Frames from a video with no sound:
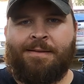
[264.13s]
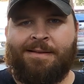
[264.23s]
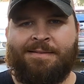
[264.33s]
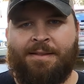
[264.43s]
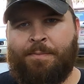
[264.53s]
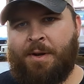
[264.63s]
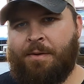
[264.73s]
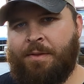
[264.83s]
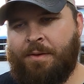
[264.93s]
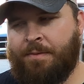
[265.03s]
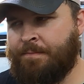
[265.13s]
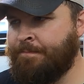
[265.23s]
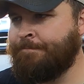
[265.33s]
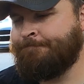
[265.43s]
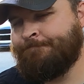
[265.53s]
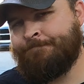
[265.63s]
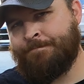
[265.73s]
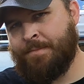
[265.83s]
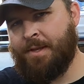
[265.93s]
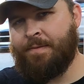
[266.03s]
that's in the barrel
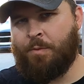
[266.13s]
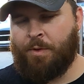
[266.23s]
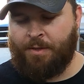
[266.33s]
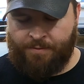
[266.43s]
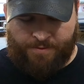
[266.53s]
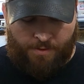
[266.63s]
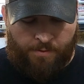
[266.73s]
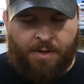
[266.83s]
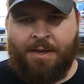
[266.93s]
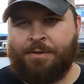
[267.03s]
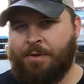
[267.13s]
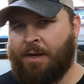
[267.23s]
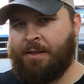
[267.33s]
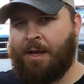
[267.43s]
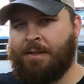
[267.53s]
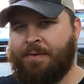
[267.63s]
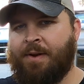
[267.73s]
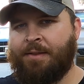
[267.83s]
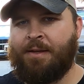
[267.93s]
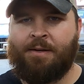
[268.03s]
of the wheels. So I'll leave it
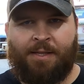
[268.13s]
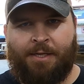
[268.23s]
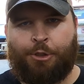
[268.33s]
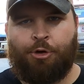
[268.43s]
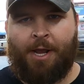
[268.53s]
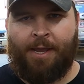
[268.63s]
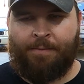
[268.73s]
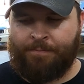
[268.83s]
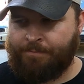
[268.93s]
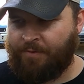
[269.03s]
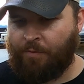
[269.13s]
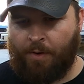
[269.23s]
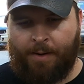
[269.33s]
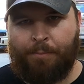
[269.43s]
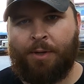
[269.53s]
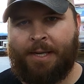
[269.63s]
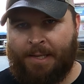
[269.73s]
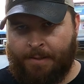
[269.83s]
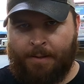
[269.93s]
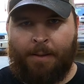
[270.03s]
out there to let it dry before I bring
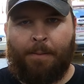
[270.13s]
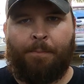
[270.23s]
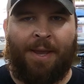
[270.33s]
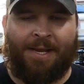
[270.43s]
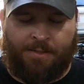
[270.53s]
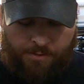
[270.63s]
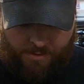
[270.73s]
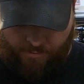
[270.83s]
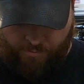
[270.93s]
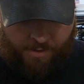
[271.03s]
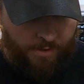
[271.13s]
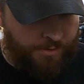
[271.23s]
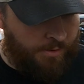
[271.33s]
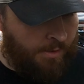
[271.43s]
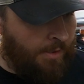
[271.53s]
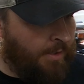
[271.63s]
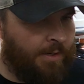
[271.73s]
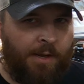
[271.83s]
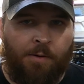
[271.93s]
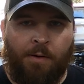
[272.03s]
it back into the garage.
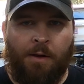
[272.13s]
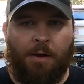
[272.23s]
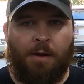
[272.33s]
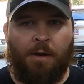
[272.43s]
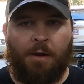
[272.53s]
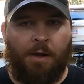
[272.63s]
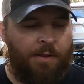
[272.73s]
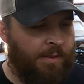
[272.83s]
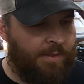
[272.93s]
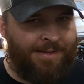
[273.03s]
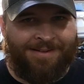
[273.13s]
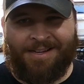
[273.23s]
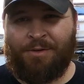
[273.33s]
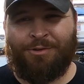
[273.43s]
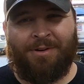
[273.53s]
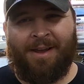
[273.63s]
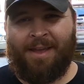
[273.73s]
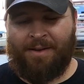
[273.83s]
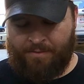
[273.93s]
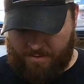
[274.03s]
Now, other than this, I do try out